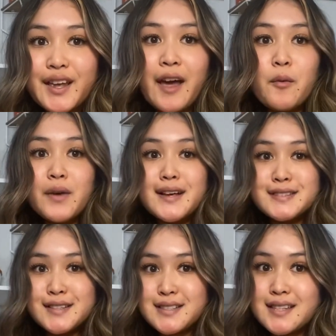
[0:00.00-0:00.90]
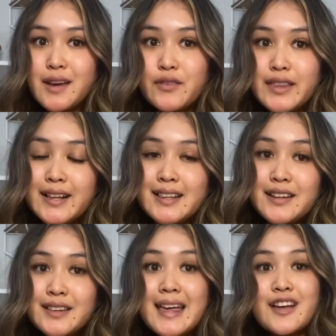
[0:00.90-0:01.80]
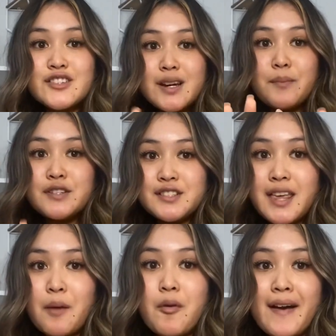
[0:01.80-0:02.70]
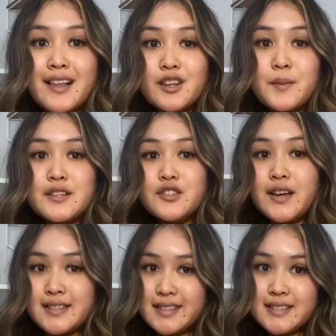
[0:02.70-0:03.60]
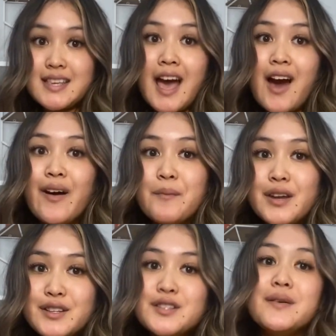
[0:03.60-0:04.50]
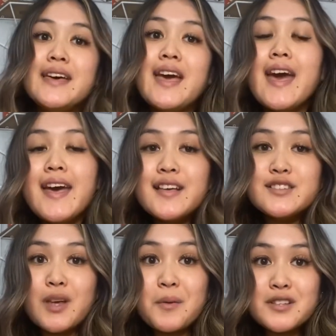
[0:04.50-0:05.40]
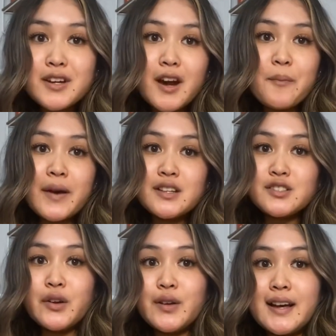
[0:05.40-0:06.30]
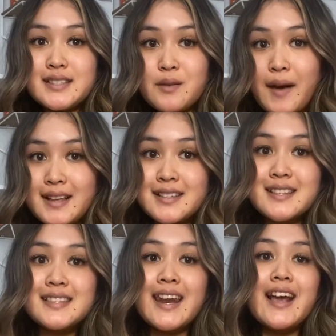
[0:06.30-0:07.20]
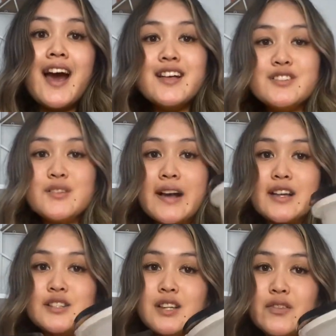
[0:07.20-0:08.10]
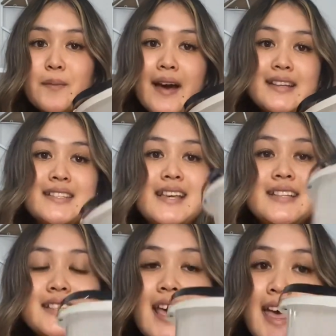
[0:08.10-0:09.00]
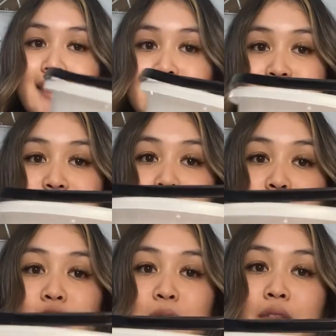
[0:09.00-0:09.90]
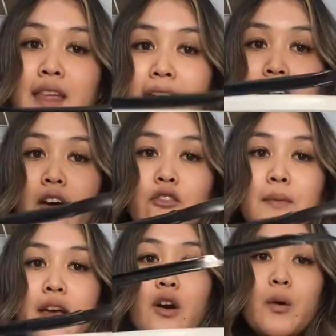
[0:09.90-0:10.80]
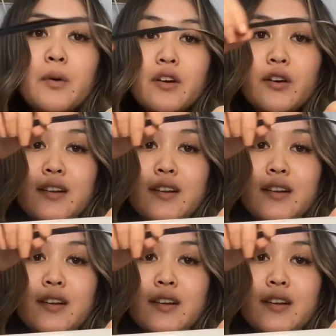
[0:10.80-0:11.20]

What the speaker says: I hope you guys can see everything clearly. I try to push the camera back a little bit so you guys can see how I'm gonna do it. So I'm gonna start off by showing you guys the baskets that I got. So I got 2 different baskets. This is the first one that I got from my coworker.